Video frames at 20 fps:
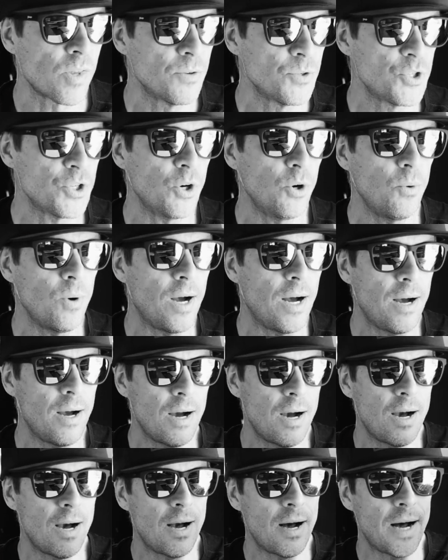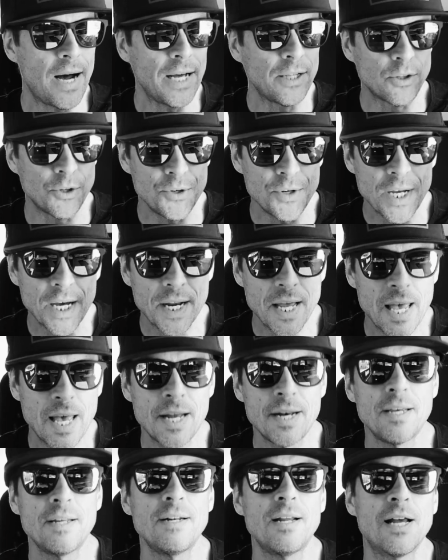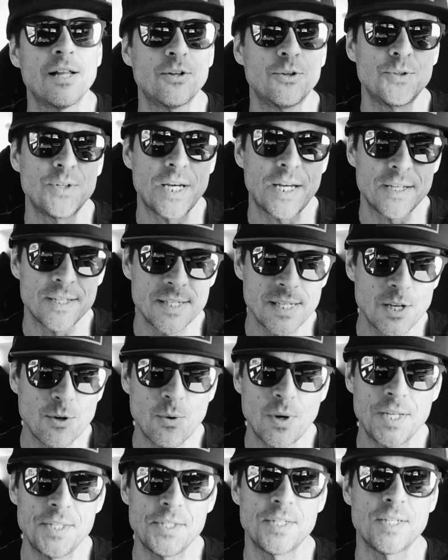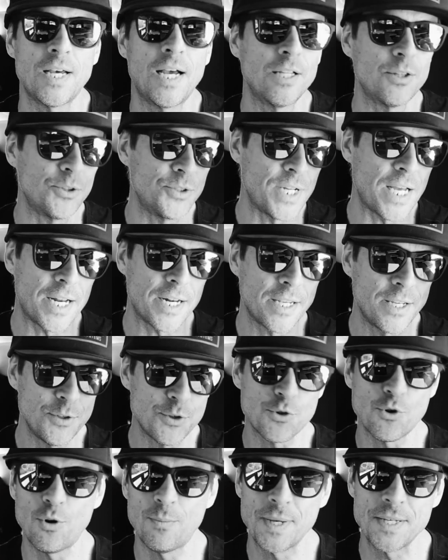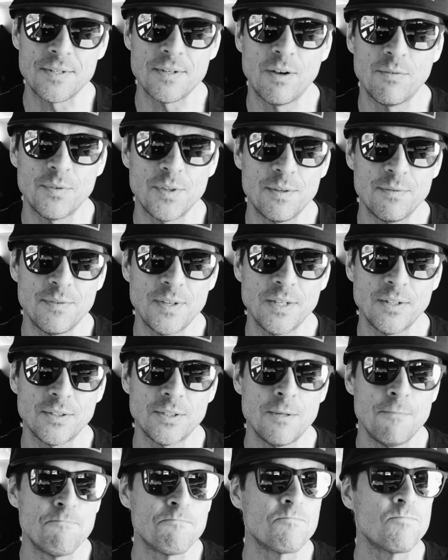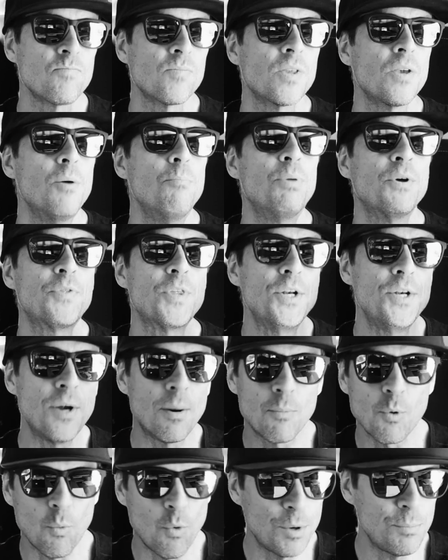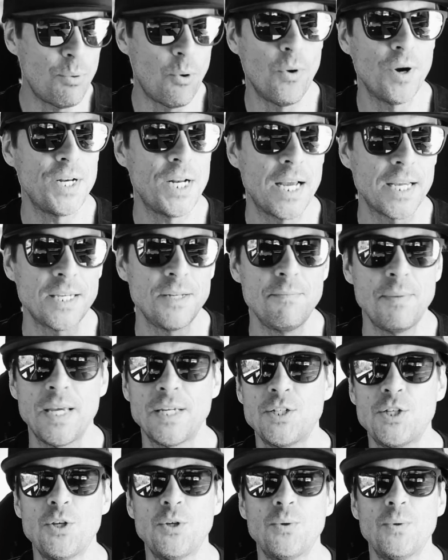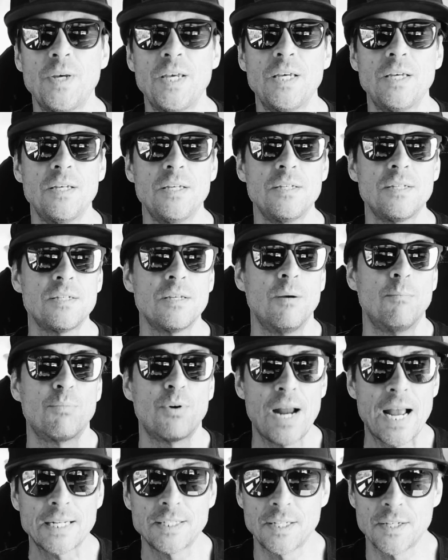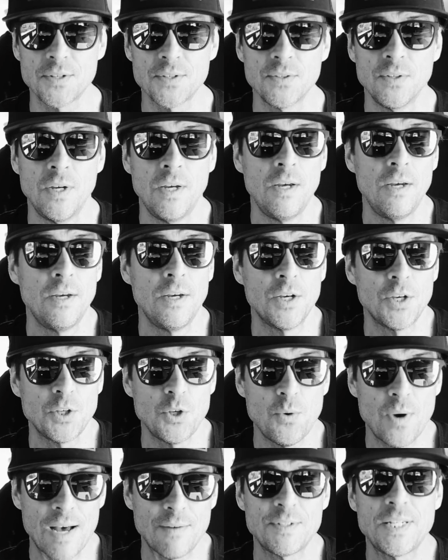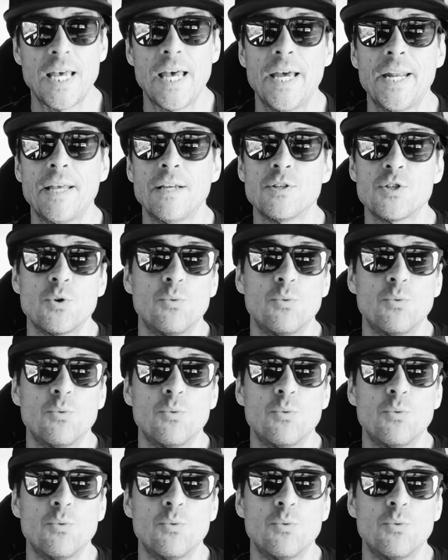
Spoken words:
So I learned how to edit. I learned how to sequence. I learned how to control myself in the field. But the number one point I can make to you is practice. You have to edit.